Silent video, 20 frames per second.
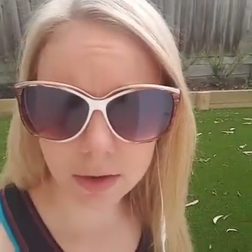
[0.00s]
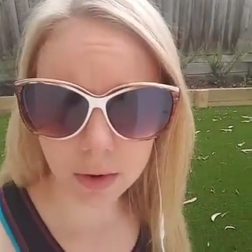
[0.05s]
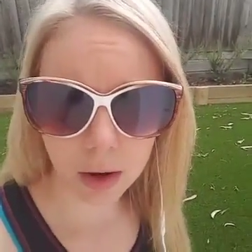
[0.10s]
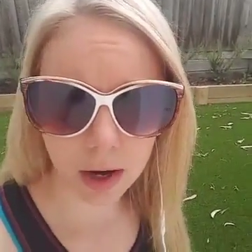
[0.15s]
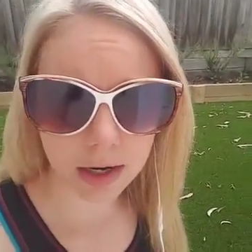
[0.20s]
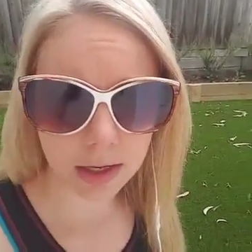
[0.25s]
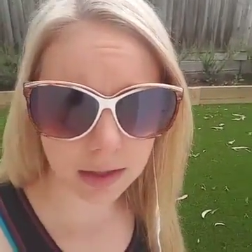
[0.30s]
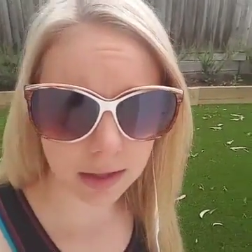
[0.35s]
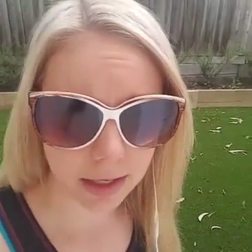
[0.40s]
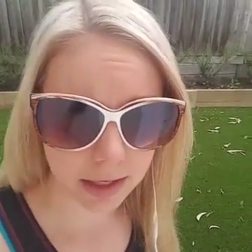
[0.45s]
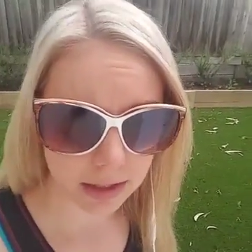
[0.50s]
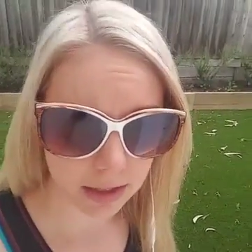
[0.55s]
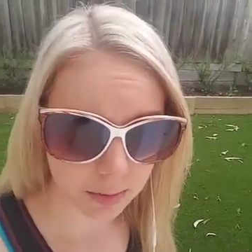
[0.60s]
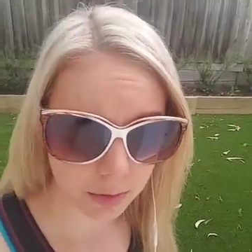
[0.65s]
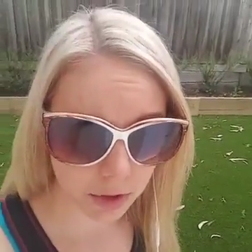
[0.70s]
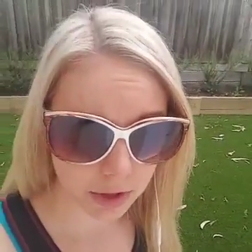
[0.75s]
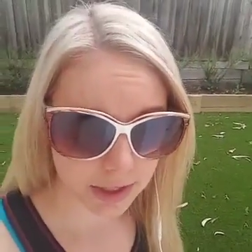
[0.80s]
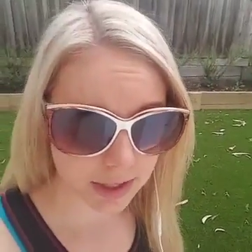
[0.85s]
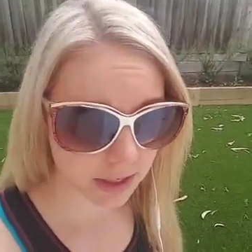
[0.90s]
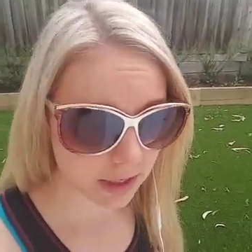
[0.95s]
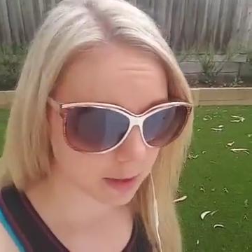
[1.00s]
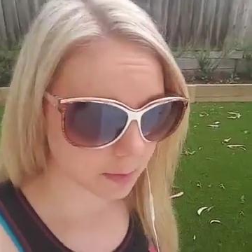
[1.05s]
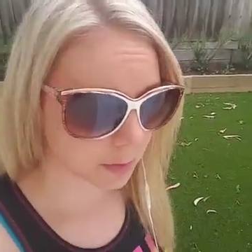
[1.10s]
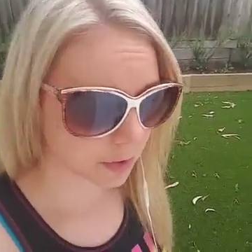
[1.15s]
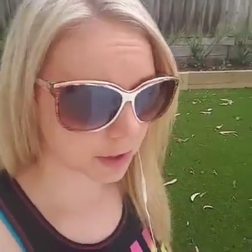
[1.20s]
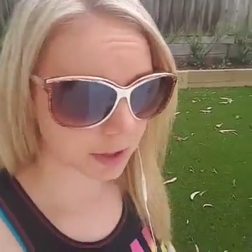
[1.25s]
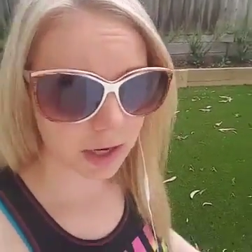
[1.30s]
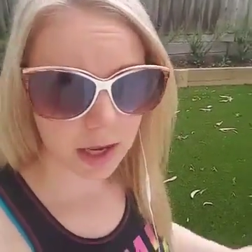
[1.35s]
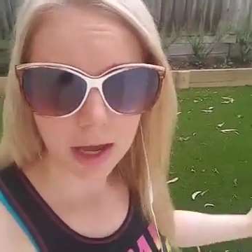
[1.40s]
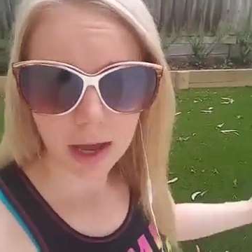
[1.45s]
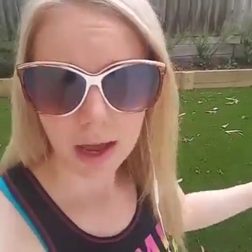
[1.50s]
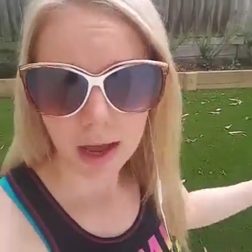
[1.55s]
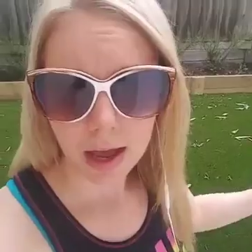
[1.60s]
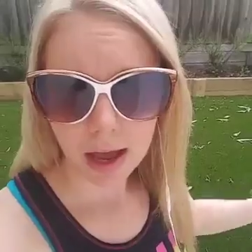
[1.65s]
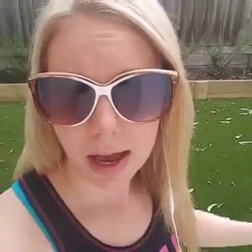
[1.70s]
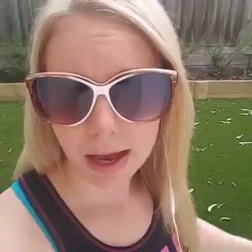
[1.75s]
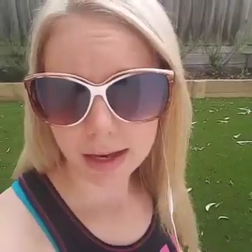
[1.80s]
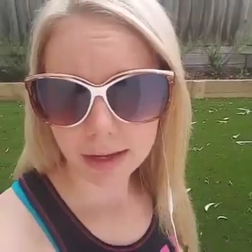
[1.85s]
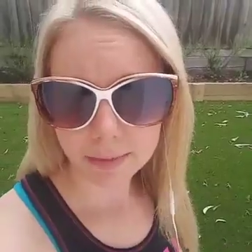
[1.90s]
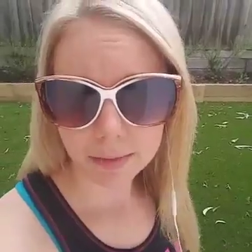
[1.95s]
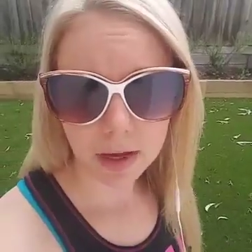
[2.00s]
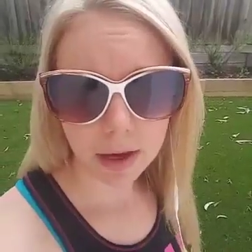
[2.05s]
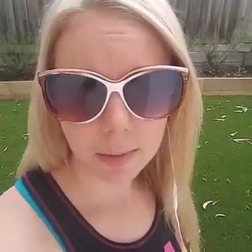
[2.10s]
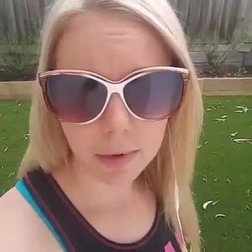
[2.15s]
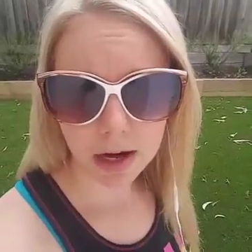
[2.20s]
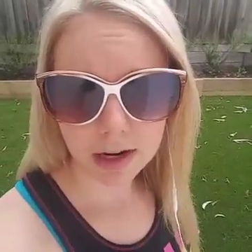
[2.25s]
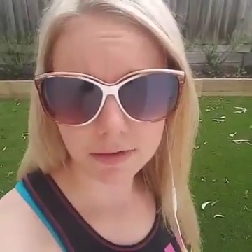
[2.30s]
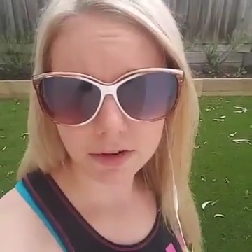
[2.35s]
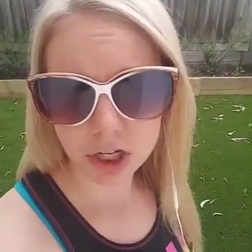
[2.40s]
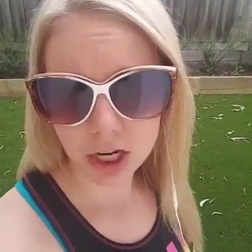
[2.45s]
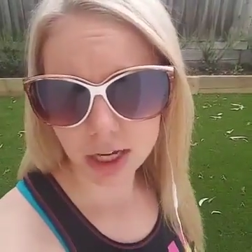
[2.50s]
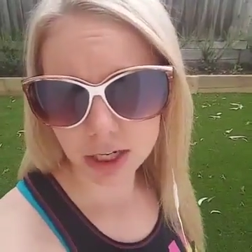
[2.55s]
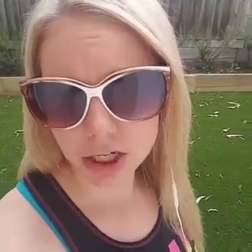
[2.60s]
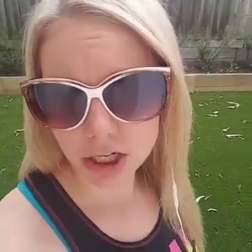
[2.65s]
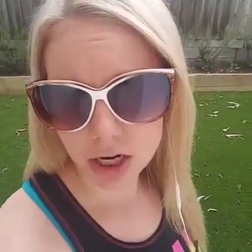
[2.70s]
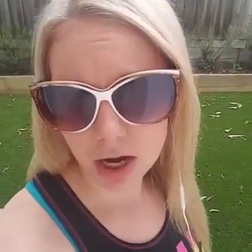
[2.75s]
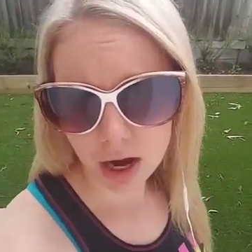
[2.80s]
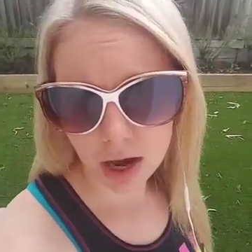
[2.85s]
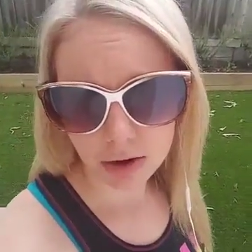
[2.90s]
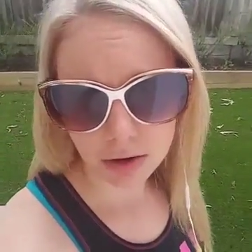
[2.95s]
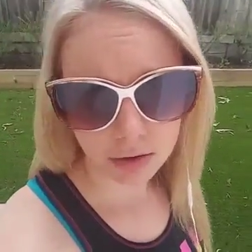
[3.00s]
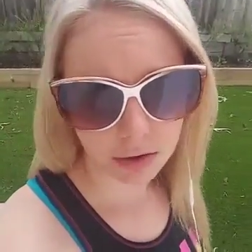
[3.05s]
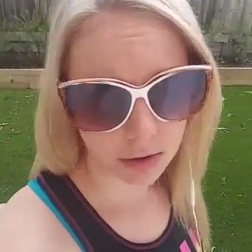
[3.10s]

quite a lengthy process. But hey, it might have changed. I don't